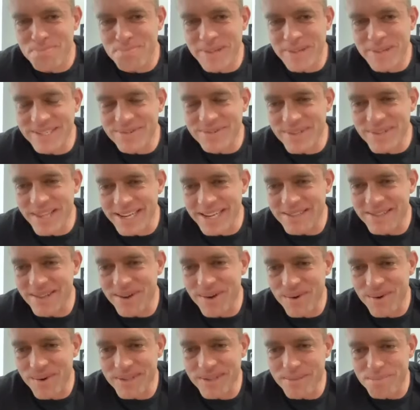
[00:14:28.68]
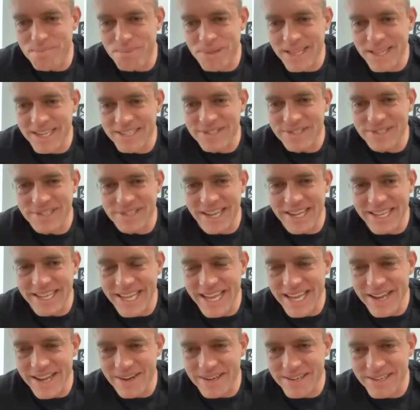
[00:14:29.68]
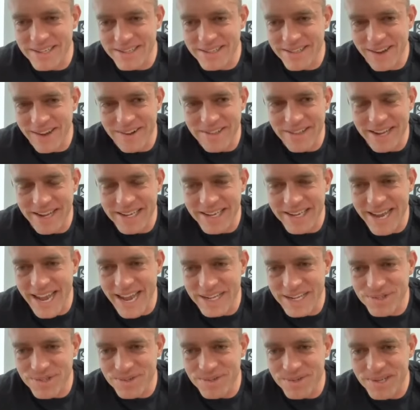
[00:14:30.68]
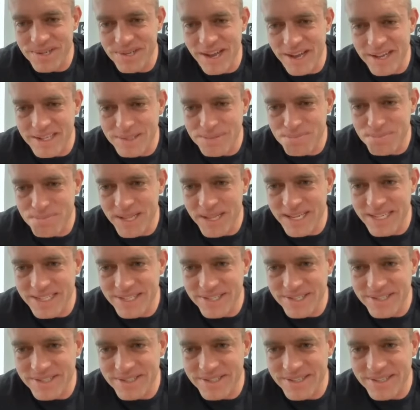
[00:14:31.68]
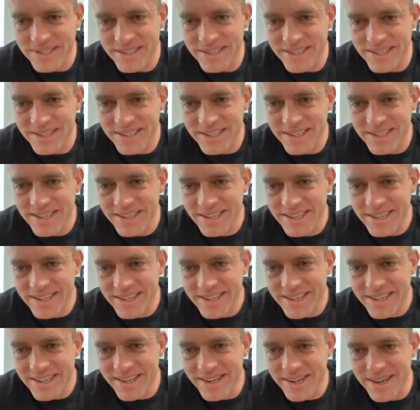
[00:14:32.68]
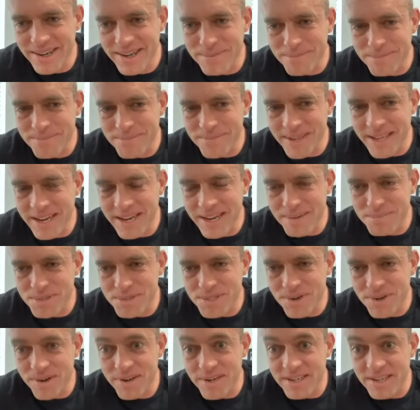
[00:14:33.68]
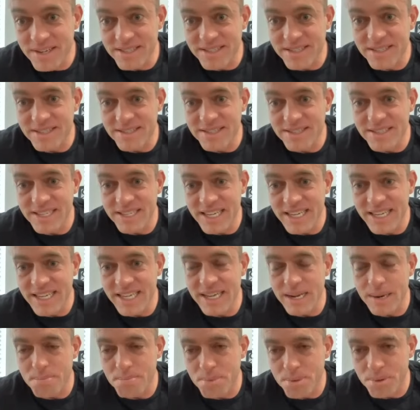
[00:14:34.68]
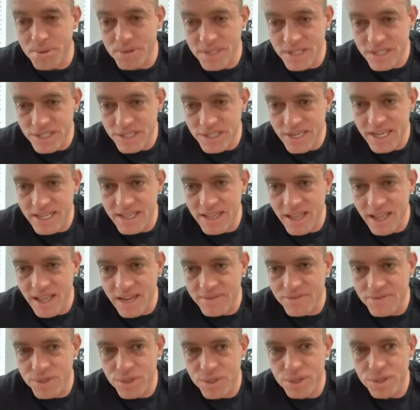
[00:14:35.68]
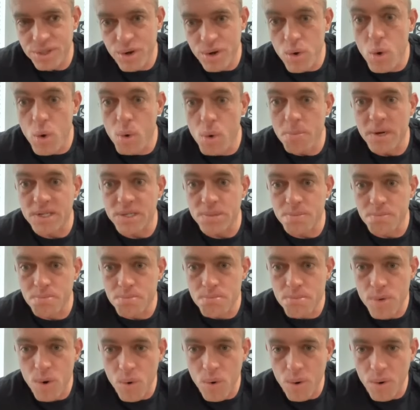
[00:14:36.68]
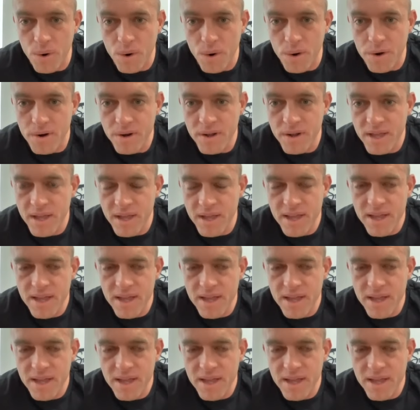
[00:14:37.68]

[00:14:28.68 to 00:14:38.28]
place where like the only pleasures I get are are like natural God's pleasures. Um, and I'm starting to see and appreciate life so much more.